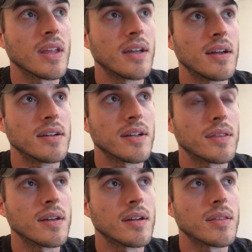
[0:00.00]
and I
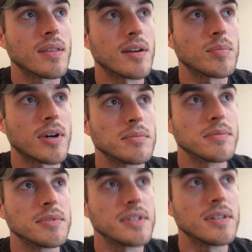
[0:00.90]
think that I'll
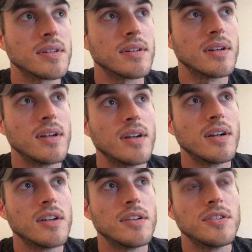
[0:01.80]
probably
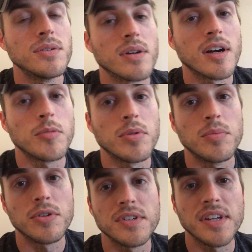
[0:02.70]
do a couple
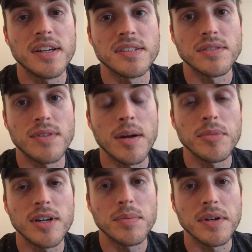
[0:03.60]
more days and wrap
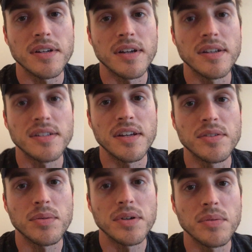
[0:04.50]
it up at day
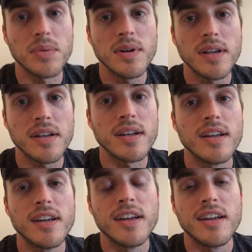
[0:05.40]
21.
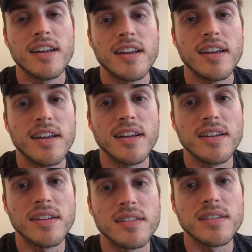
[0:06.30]

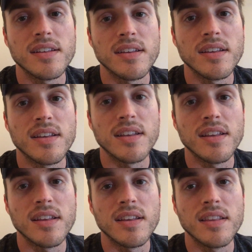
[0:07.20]
And
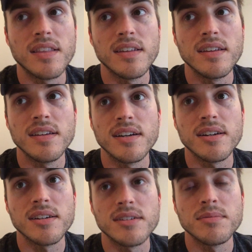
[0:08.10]
the
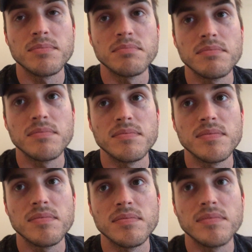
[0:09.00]

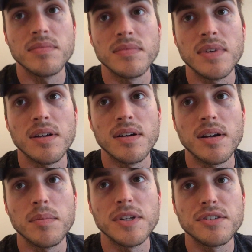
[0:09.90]

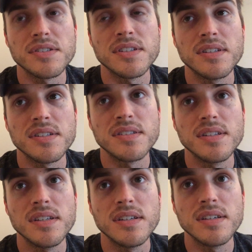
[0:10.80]
I'm interested to
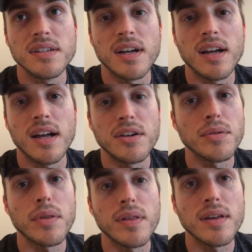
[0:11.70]
see. I
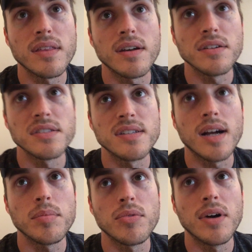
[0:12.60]
don't think that I'll
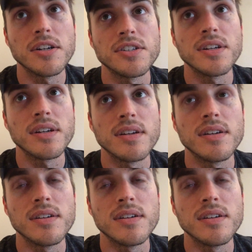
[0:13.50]
stop watching